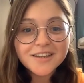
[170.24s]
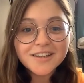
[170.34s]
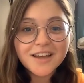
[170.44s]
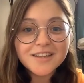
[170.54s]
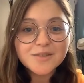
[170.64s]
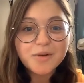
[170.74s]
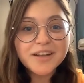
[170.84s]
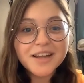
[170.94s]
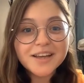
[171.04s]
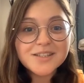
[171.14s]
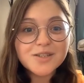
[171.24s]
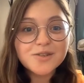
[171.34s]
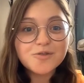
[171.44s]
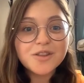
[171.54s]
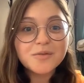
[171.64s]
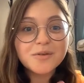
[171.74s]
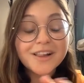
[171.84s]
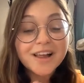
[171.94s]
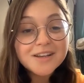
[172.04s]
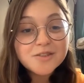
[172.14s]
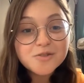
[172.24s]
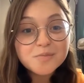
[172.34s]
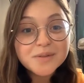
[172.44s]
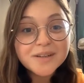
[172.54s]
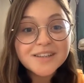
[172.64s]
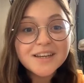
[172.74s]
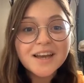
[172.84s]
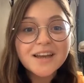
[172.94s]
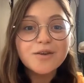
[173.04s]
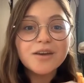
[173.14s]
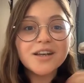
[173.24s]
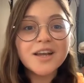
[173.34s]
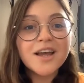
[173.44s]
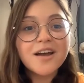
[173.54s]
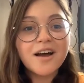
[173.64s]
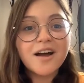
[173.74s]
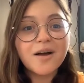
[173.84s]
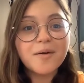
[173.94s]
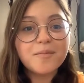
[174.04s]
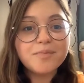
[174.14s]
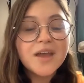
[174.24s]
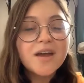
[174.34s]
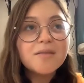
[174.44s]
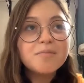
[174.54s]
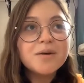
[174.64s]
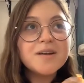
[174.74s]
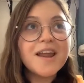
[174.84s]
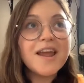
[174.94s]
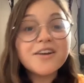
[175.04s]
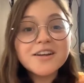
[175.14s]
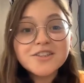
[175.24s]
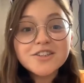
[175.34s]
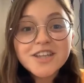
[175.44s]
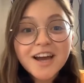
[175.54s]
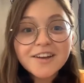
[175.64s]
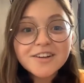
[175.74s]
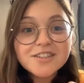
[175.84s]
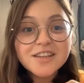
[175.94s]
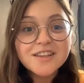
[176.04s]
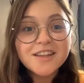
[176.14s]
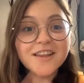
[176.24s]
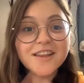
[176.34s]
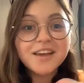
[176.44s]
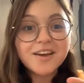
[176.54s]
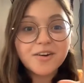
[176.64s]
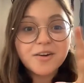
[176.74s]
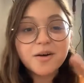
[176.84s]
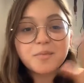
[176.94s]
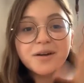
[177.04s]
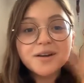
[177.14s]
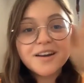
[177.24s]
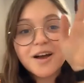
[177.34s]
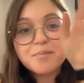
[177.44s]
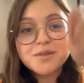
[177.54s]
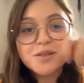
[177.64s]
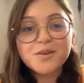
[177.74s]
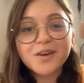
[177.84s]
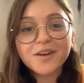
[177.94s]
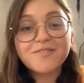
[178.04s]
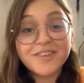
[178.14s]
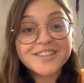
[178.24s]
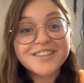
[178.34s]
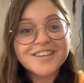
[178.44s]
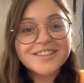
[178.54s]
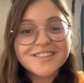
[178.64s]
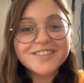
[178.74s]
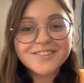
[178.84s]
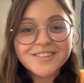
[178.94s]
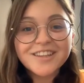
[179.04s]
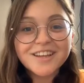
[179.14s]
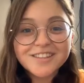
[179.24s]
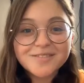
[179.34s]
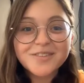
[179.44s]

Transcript: that's right next to the classroom building, and you can put air in your tires and then like put it up so you can fix it. So that's